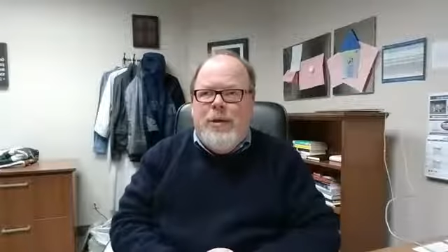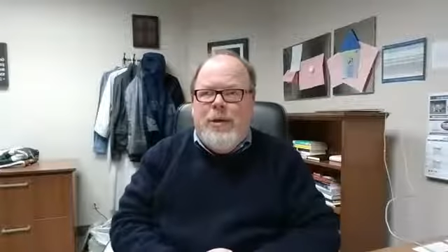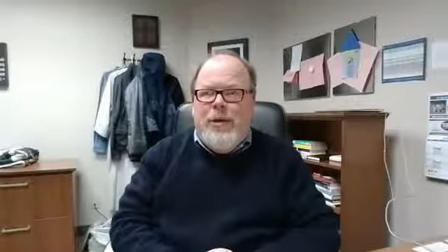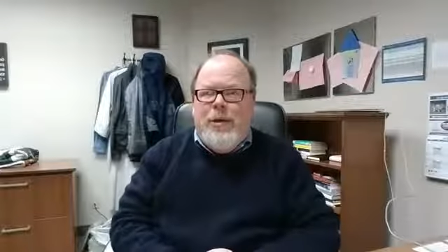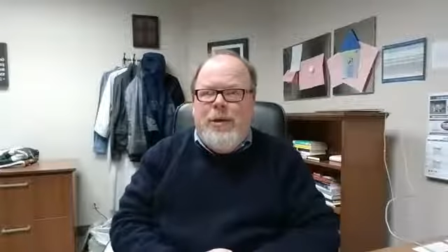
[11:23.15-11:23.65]

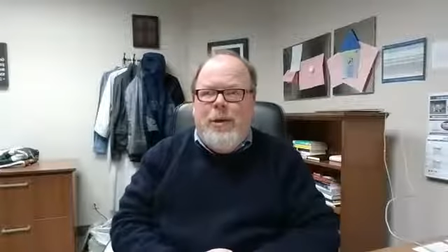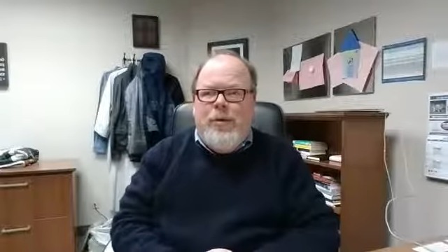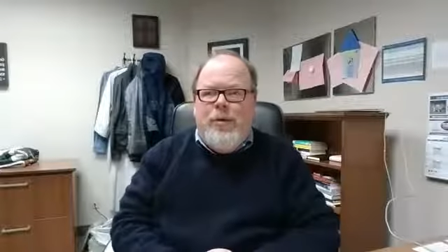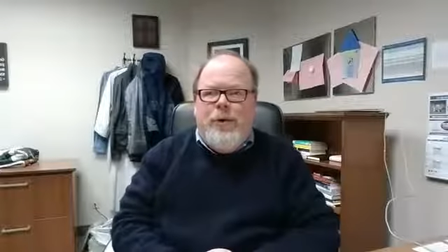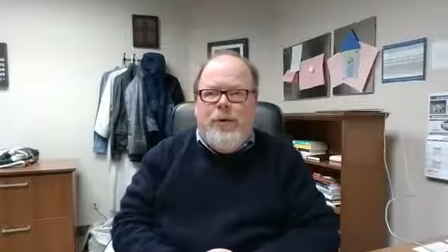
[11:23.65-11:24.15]
who,
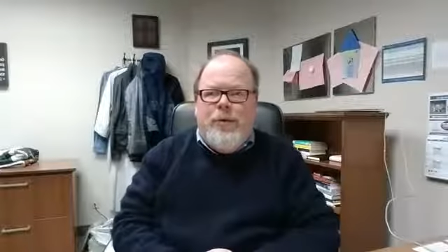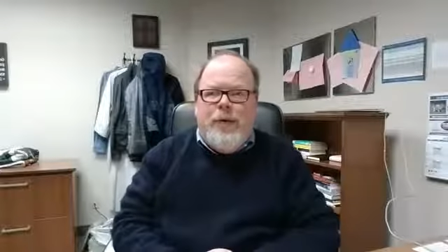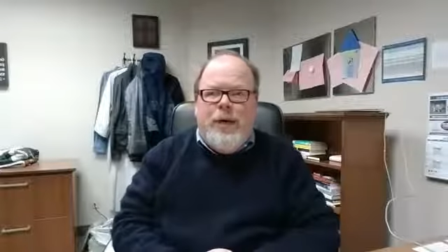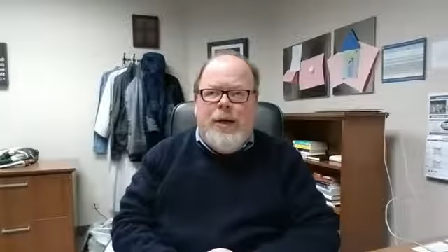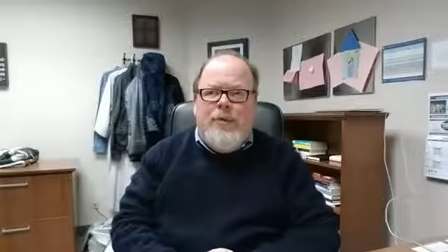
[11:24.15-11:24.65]
in your
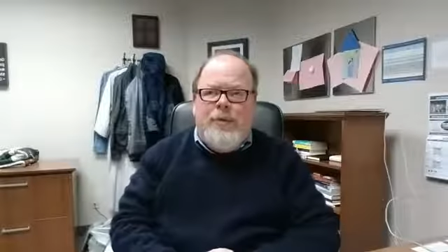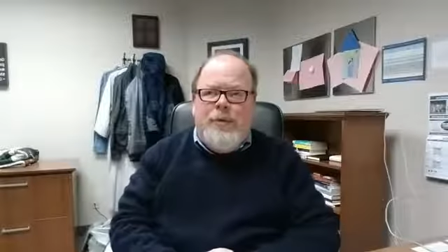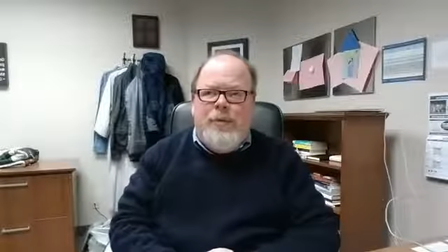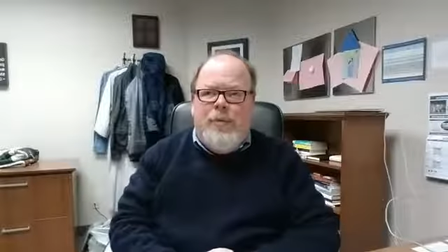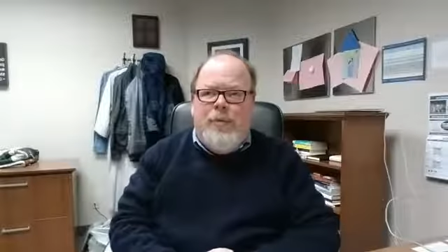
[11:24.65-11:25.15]
lives
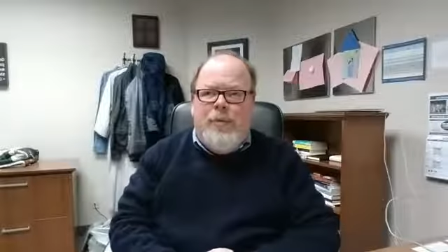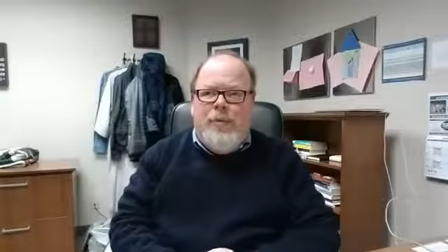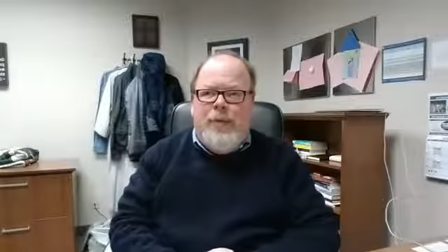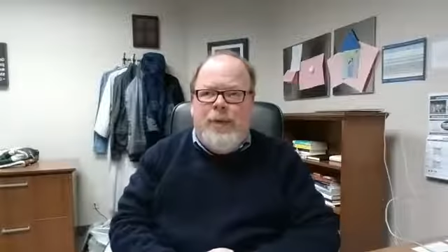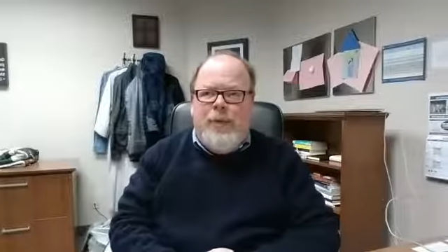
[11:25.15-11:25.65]
who
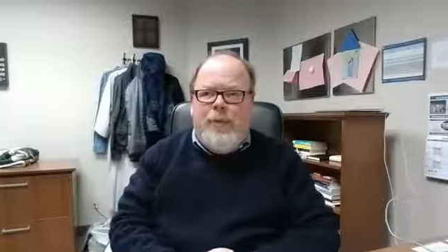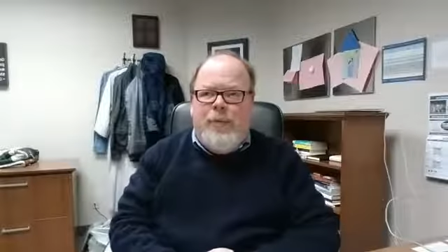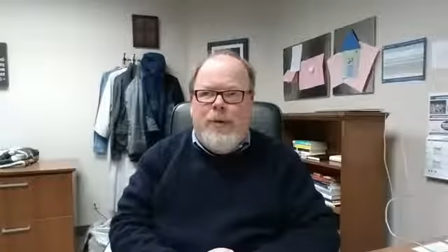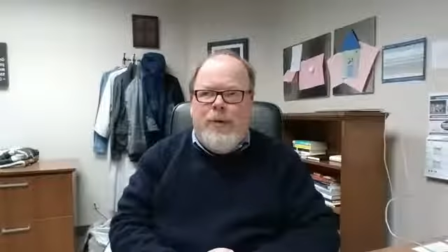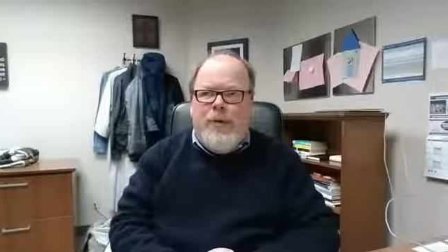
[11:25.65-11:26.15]
might
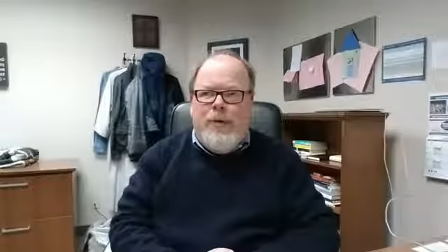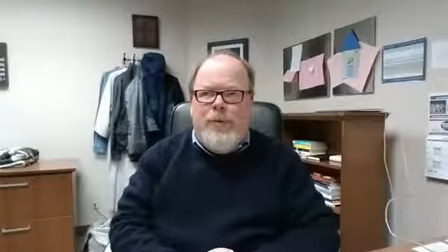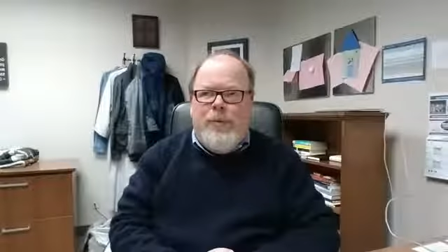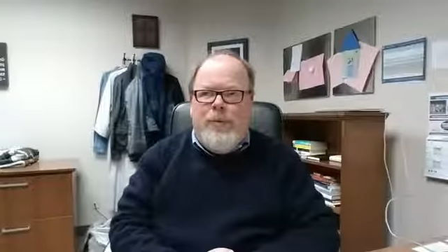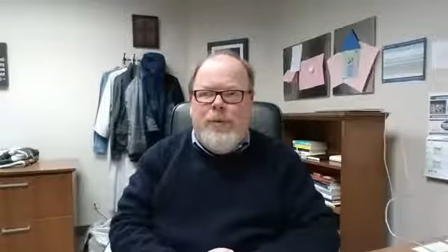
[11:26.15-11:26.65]
want
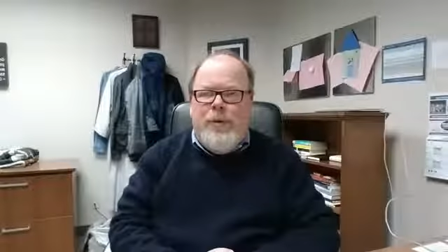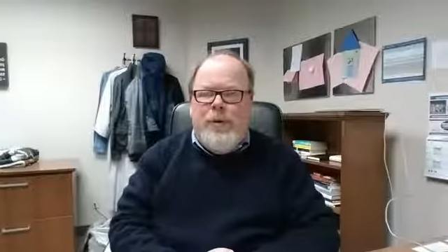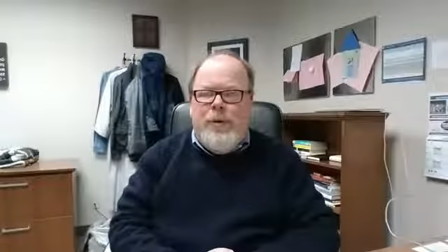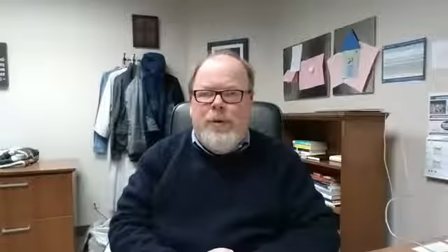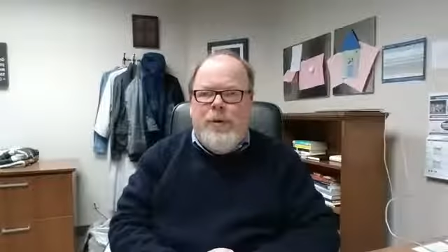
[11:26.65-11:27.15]

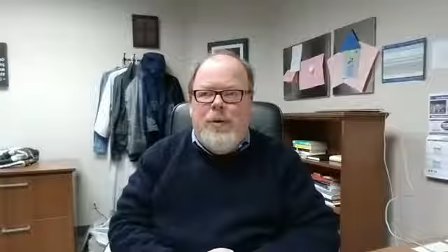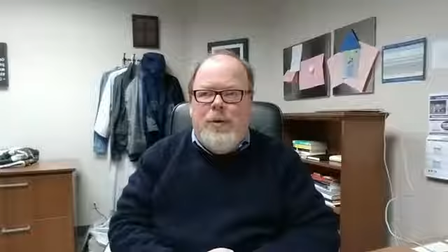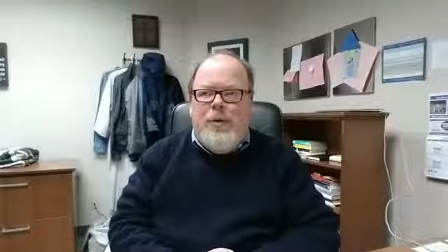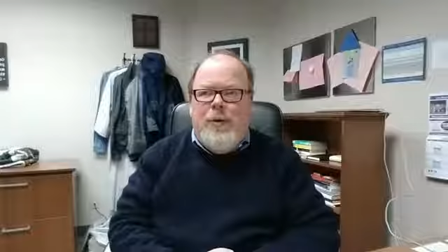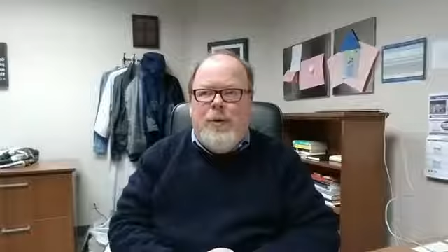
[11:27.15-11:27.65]

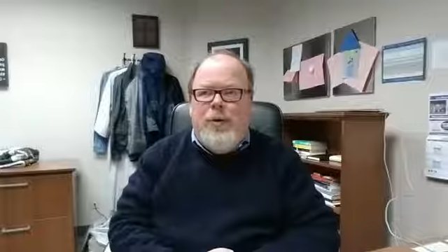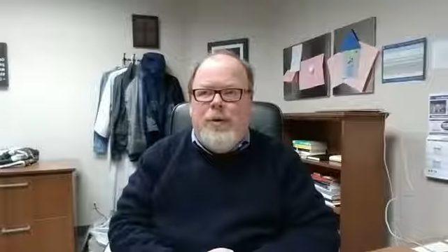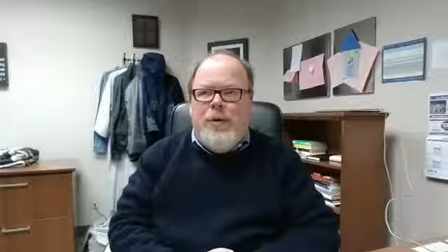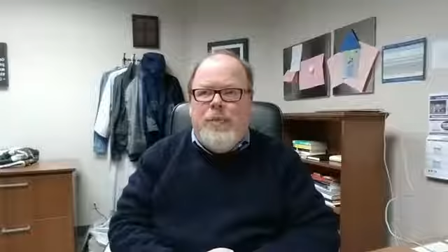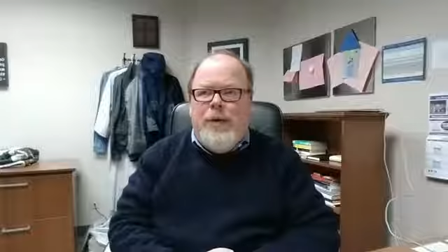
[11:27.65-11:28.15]
or
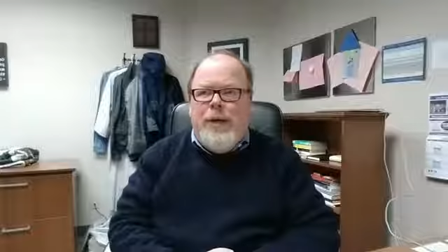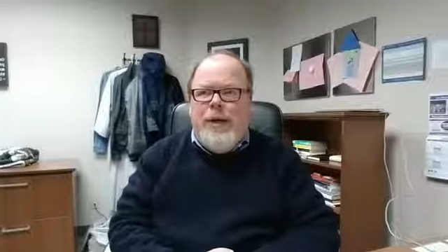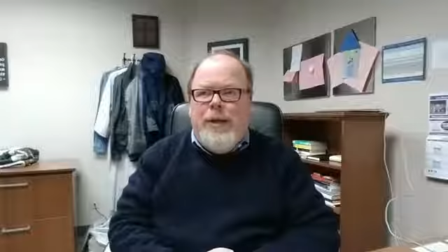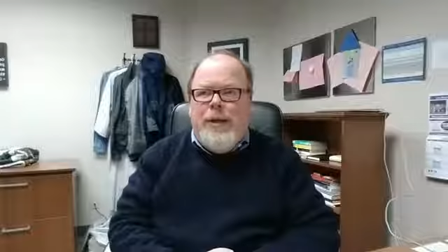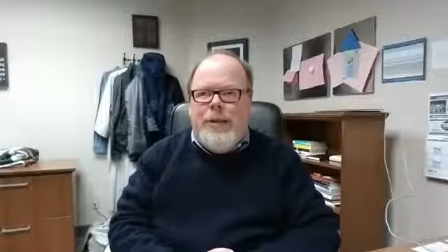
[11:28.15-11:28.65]
might
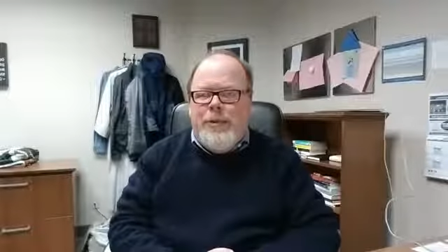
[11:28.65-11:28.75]
need these,